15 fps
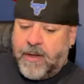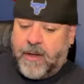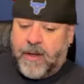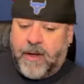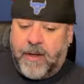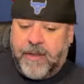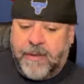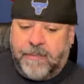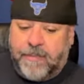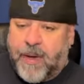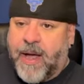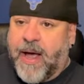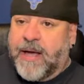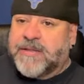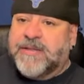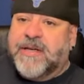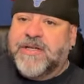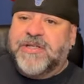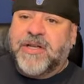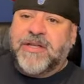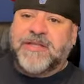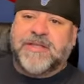on the box, and
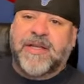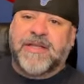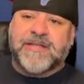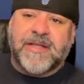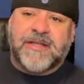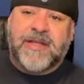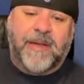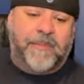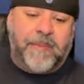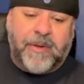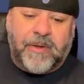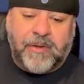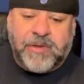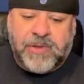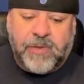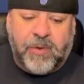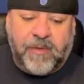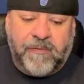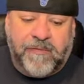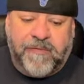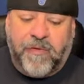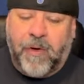as you can see, it's a typical
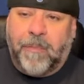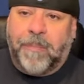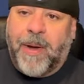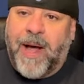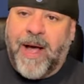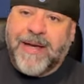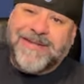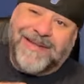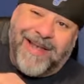Jordan 4 box.